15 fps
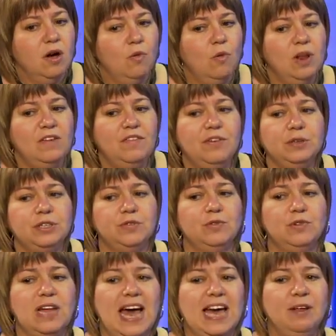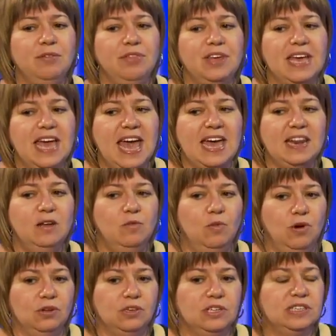Well, first of all, I don't think
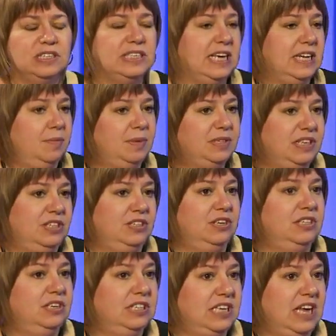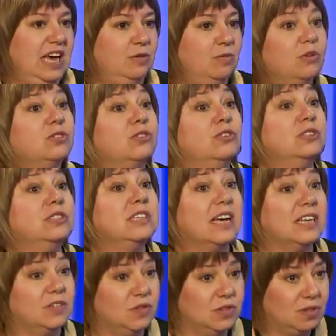anyone can sit in a position and decide what's good
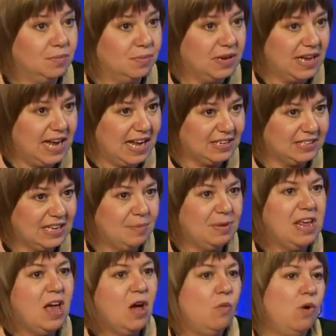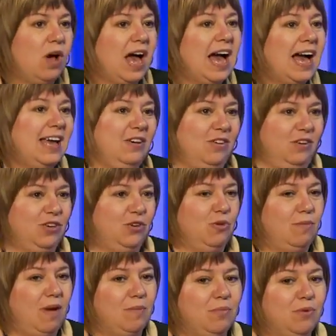sex for somebody else. I mean, what I argue in
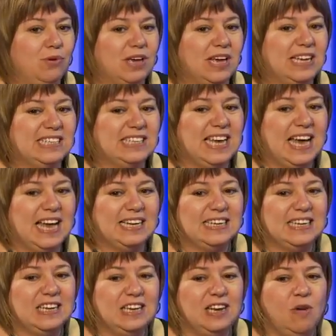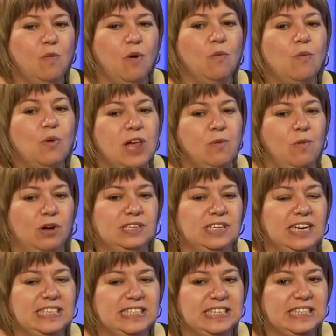my book is that, you know, what we want
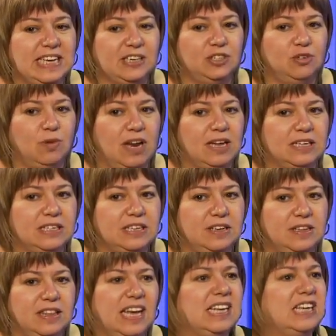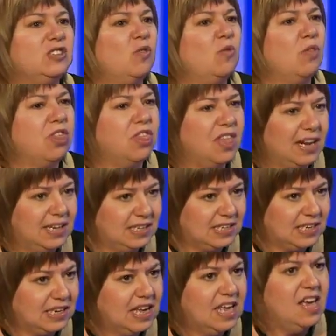is a sexuality that is authentic,